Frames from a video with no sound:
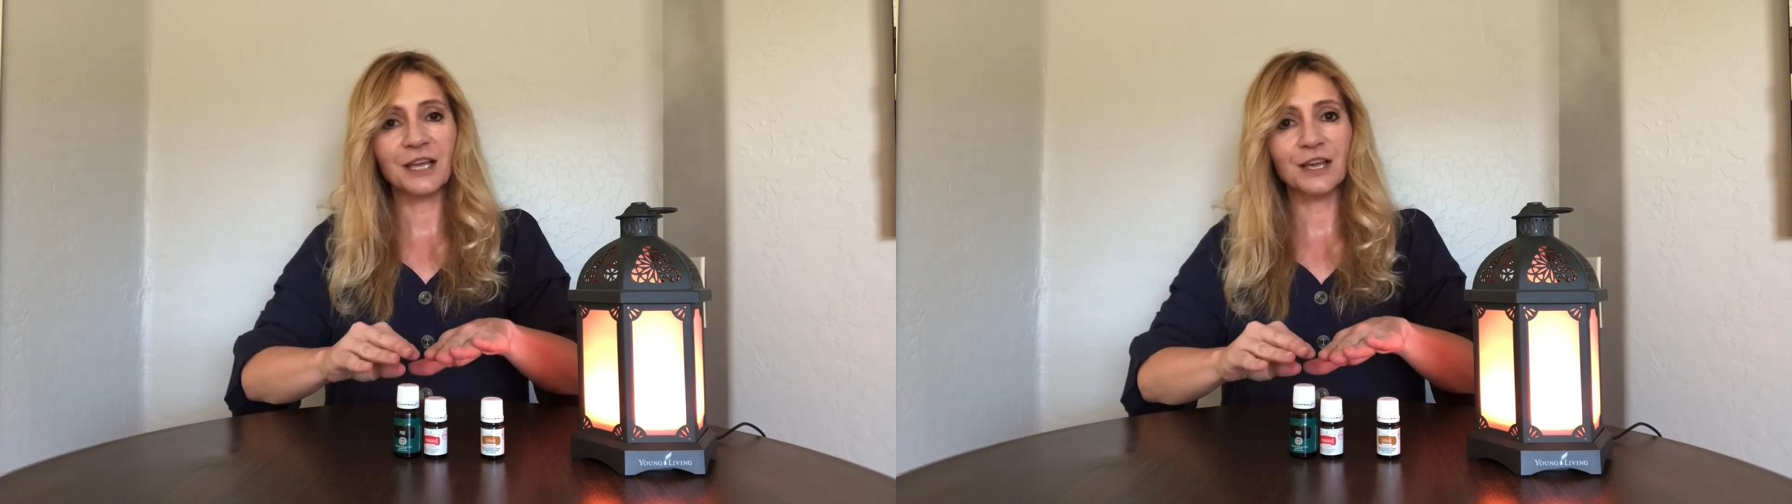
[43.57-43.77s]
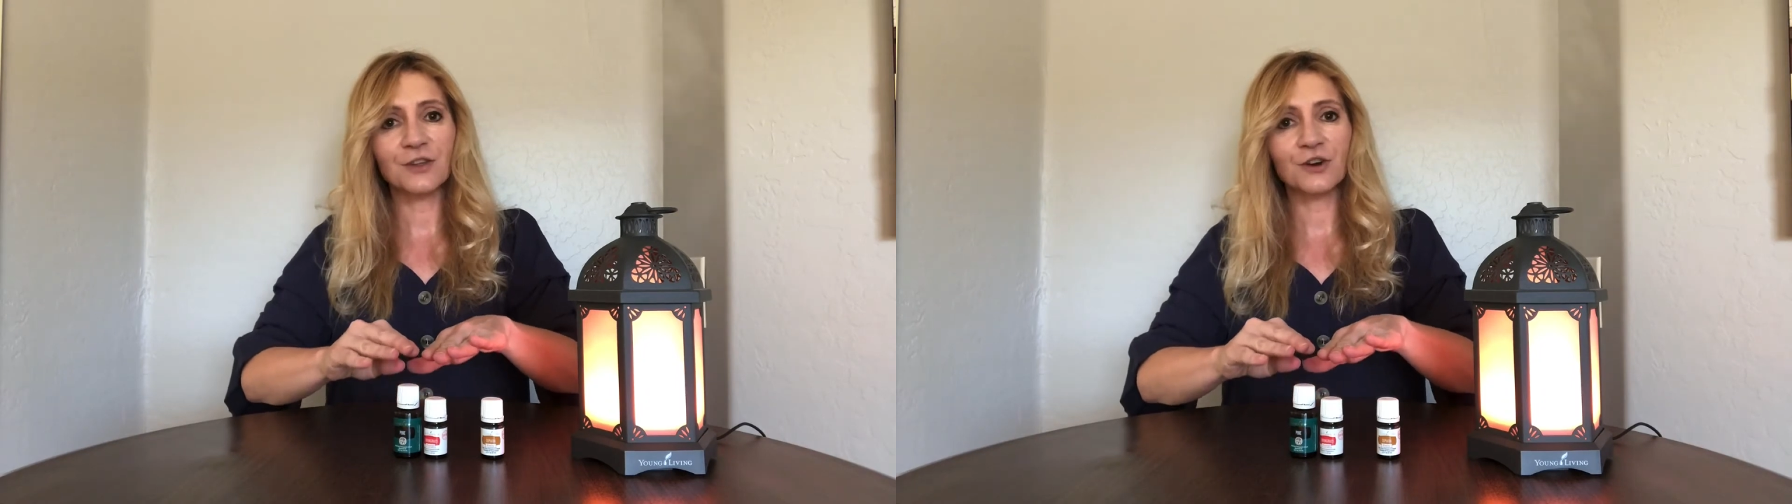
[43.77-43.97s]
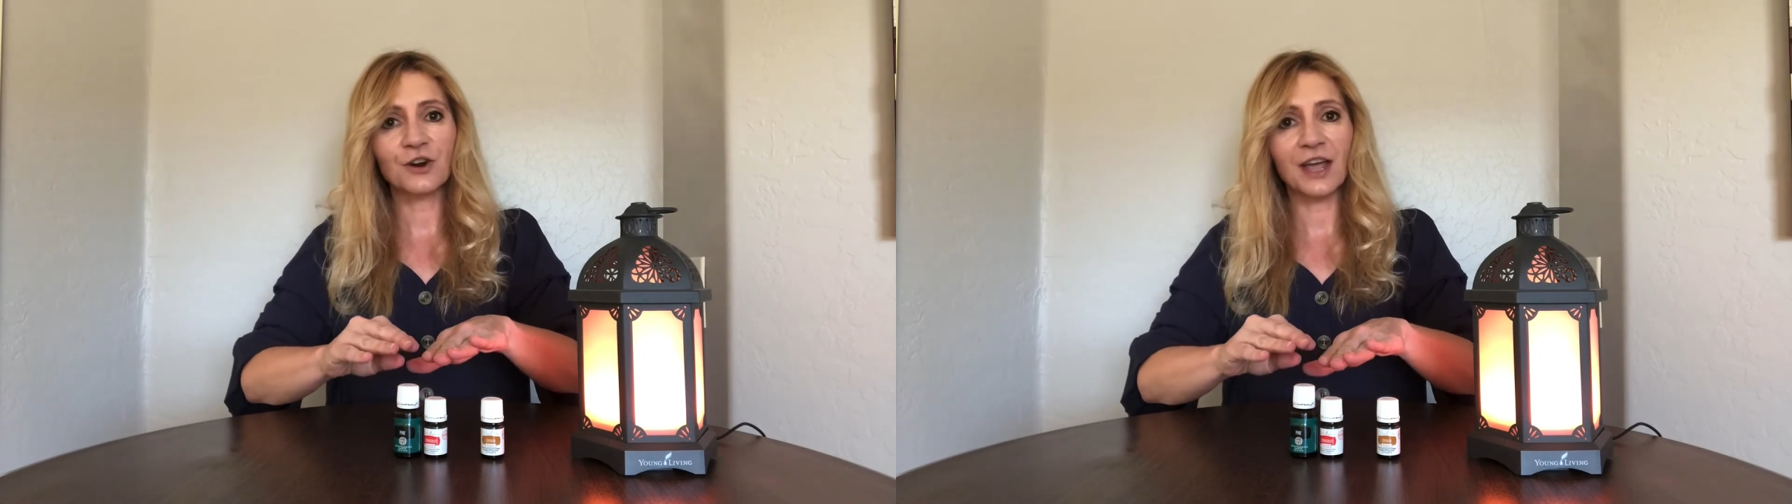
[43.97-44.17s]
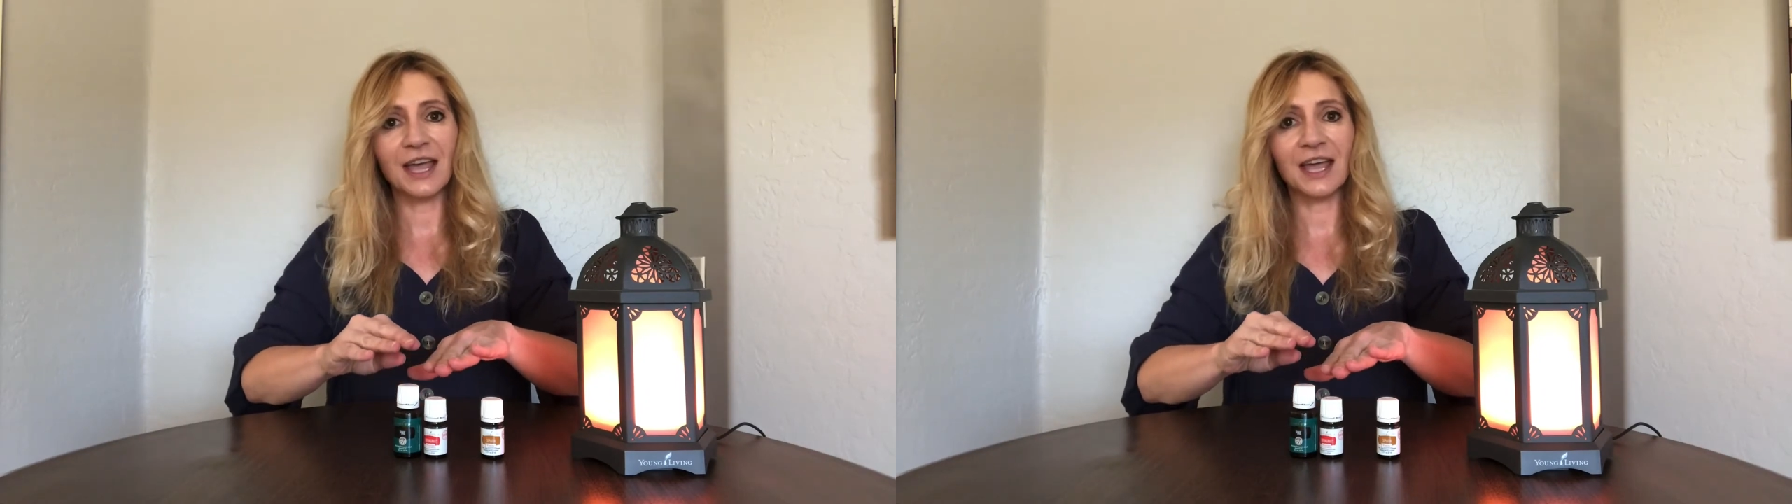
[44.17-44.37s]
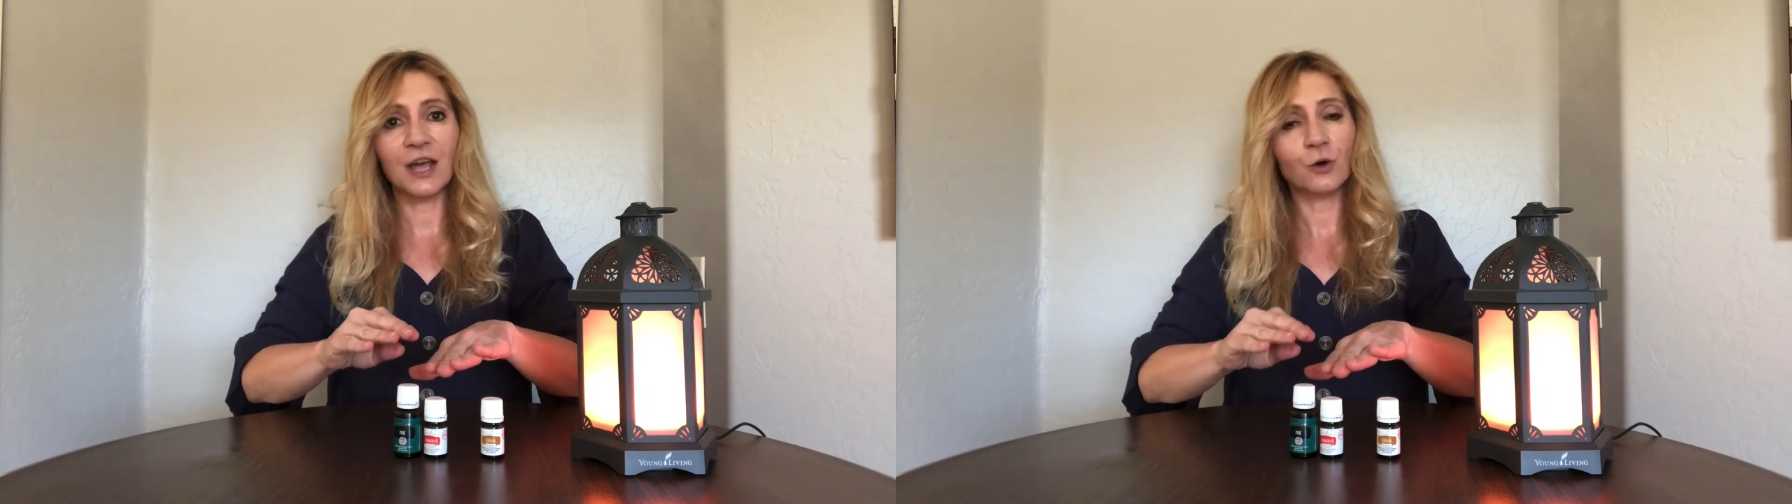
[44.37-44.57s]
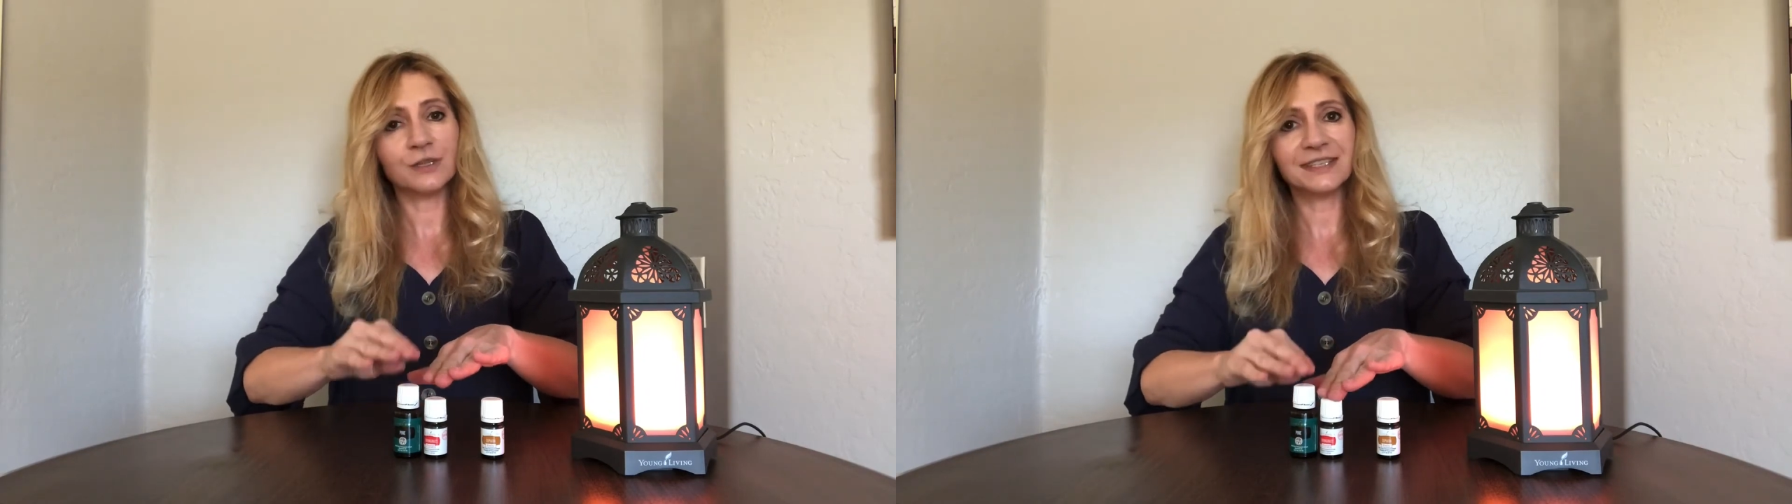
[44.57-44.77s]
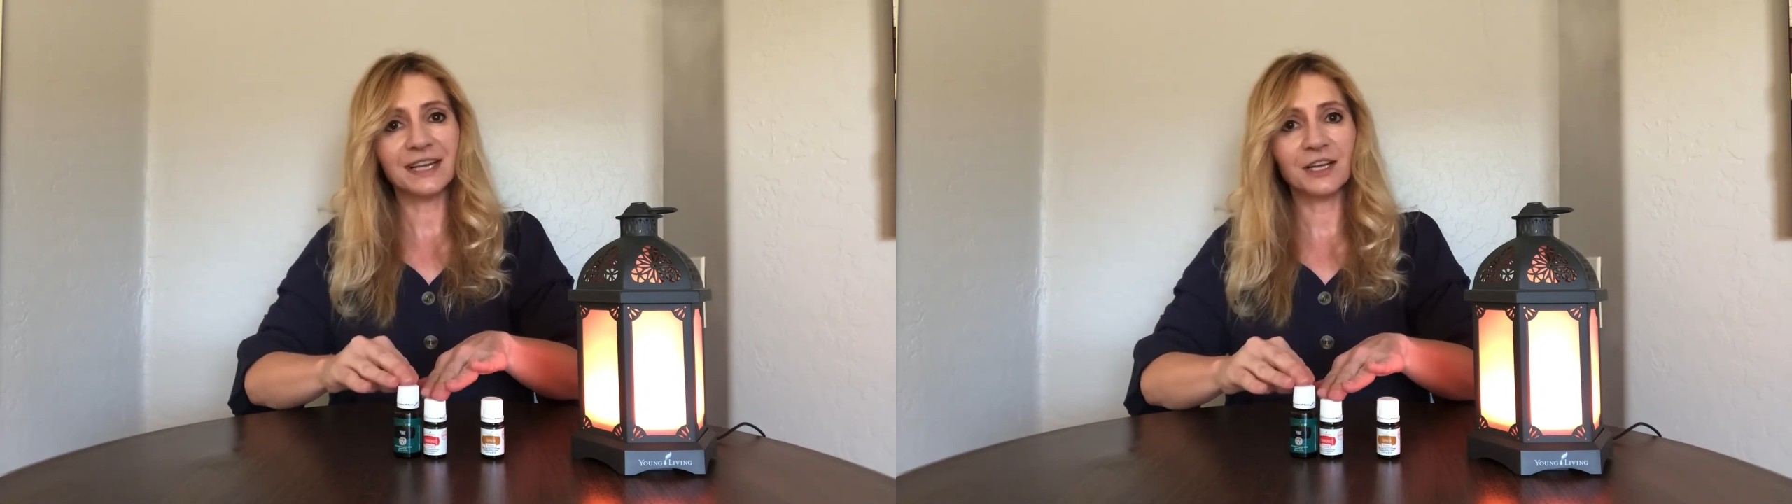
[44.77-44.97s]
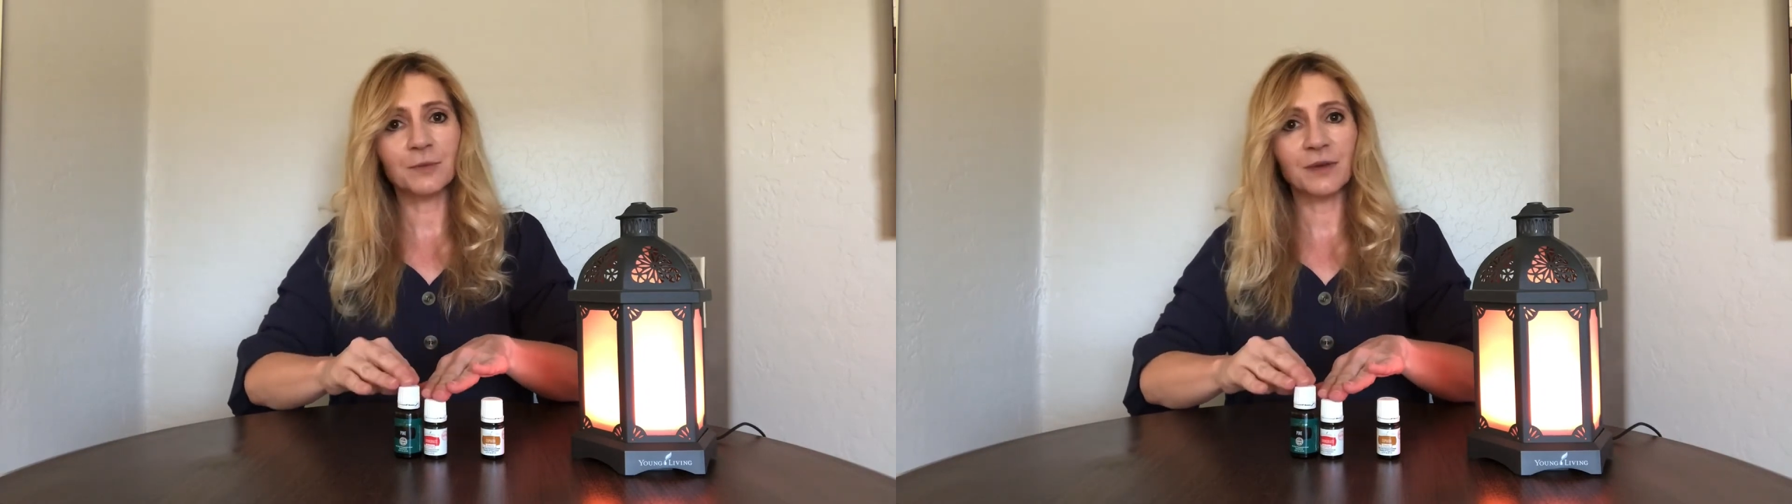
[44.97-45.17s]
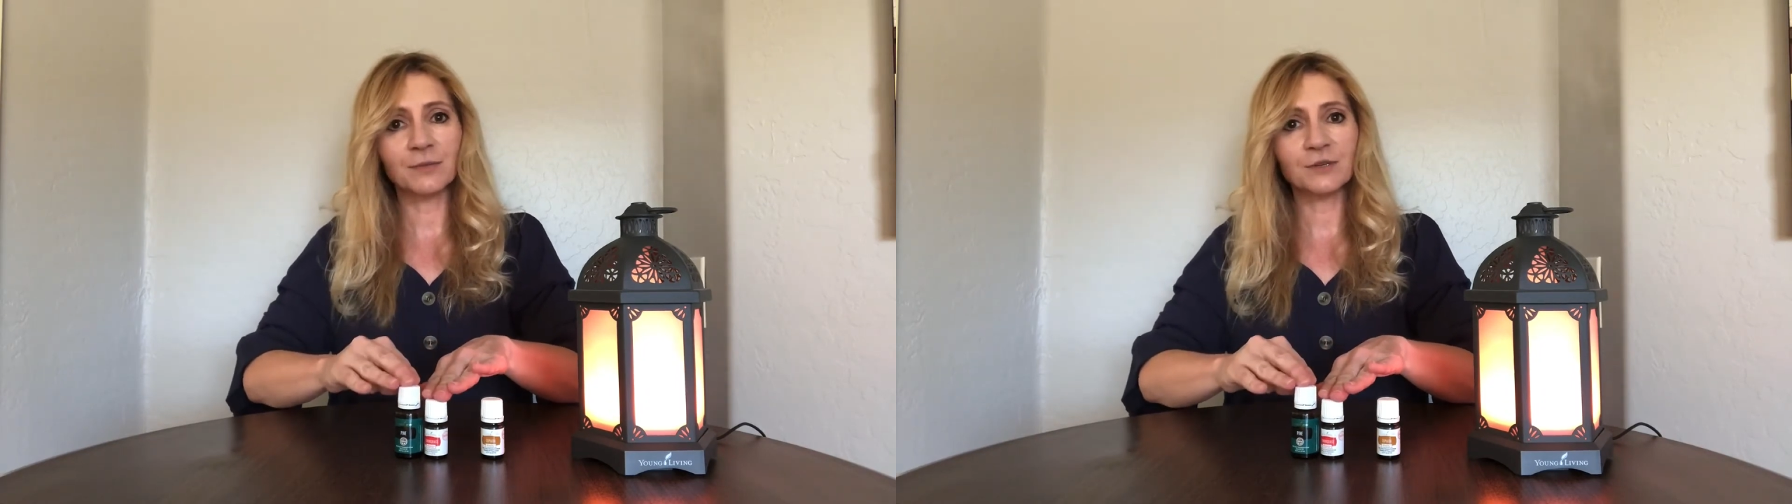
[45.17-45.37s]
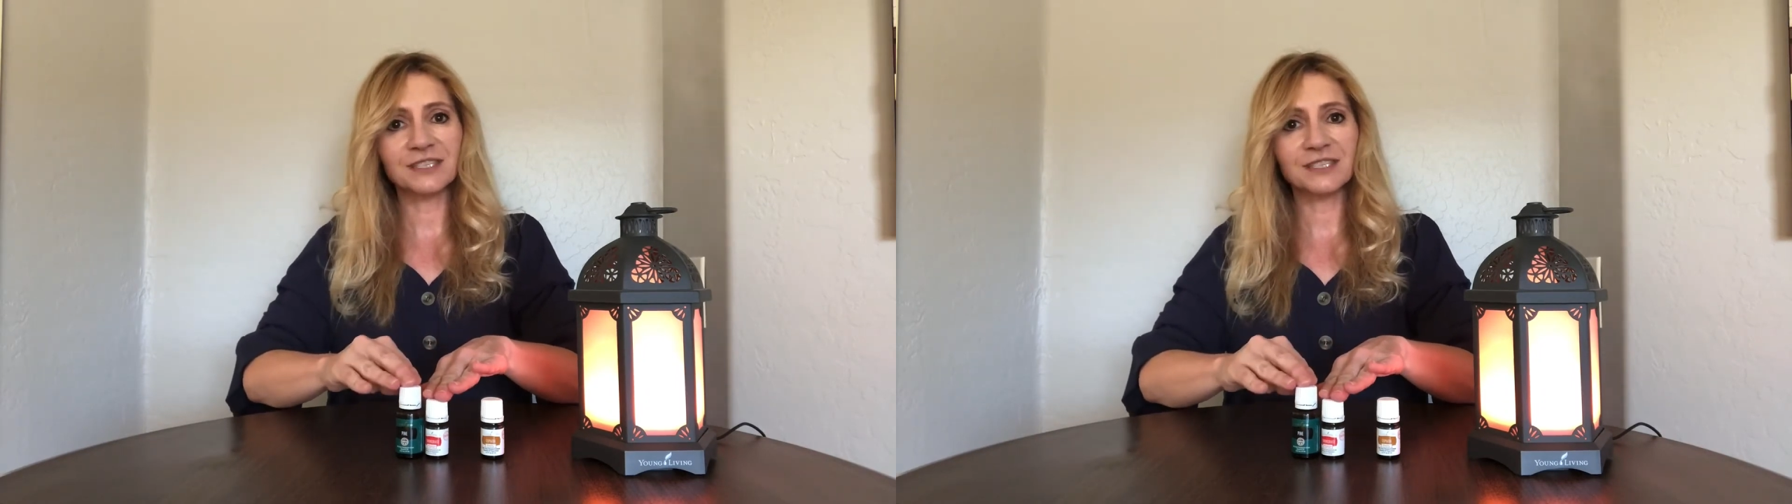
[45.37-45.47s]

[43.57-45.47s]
either a wholesale member,